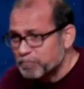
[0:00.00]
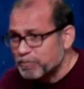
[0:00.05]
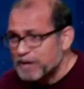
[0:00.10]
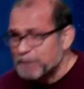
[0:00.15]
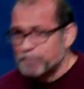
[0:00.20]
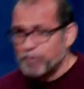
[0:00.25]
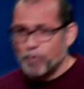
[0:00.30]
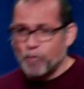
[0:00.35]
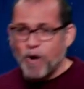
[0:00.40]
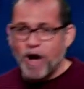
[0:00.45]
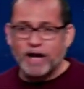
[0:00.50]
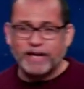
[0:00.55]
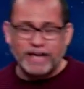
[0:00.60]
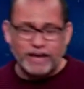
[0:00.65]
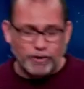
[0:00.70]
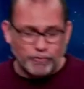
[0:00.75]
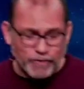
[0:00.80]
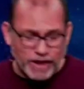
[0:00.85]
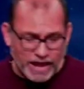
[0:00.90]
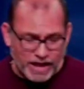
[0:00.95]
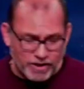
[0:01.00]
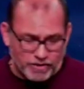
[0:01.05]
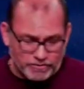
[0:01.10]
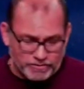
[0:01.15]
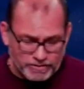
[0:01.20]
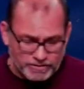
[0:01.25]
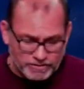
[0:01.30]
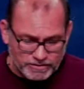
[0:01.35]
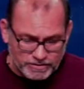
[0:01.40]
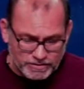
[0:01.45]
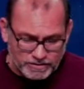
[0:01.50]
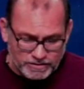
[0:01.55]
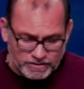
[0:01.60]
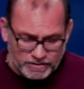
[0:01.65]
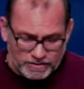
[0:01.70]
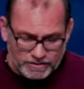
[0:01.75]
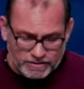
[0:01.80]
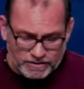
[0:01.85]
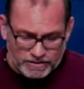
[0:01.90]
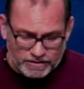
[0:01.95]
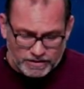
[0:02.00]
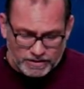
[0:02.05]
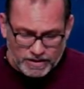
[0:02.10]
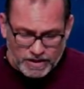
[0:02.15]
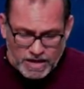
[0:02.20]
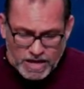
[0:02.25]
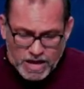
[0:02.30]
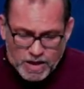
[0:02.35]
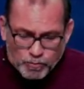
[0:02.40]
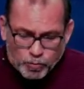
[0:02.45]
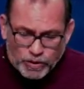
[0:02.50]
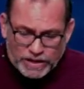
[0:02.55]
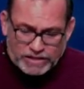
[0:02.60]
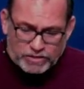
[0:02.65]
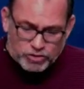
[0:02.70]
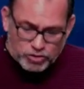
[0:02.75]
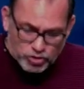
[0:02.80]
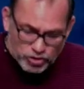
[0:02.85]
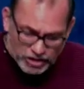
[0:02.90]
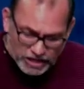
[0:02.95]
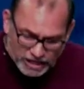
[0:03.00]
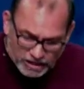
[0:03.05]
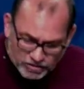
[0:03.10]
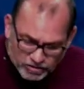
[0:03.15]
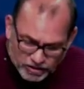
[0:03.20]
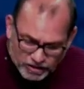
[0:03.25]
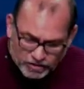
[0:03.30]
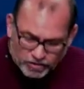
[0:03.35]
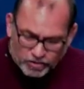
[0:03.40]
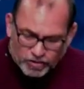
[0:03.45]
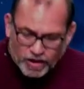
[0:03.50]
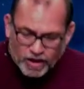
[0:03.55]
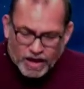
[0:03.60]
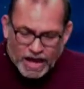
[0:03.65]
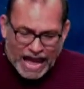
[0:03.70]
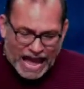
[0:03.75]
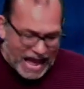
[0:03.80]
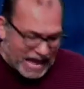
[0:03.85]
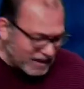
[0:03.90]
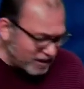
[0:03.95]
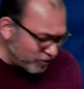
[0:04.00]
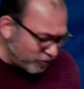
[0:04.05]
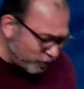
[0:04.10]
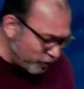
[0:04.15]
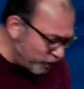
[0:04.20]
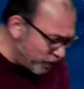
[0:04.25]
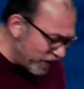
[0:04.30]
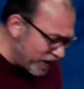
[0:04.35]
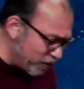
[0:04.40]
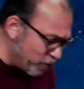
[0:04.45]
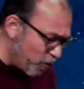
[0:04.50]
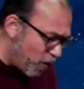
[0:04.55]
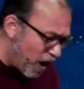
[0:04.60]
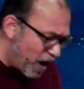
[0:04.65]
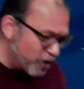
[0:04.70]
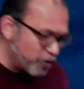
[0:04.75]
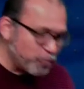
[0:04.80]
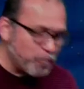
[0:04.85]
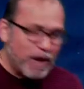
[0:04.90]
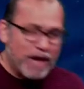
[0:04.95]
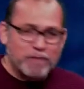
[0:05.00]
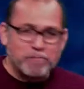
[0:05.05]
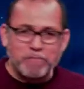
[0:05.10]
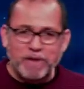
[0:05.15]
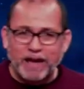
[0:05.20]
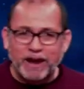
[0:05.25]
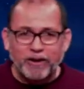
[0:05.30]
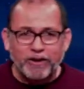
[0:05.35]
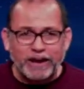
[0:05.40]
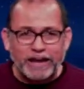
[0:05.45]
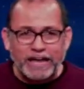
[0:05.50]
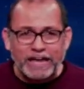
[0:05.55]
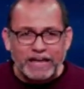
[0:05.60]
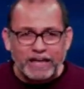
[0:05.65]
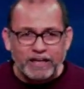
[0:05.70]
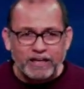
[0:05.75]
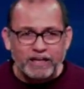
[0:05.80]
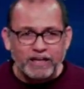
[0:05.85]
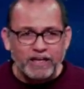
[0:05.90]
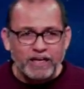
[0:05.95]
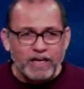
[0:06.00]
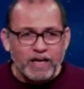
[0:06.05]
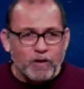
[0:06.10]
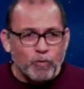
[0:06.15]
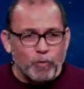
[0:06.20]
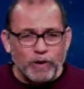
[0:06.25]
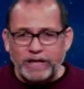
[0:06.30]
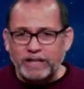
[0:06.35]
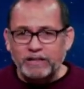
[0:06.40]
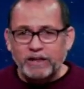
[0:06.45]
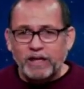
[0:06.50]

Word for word: people walking around. When Jesus had his feet washed by Mary, when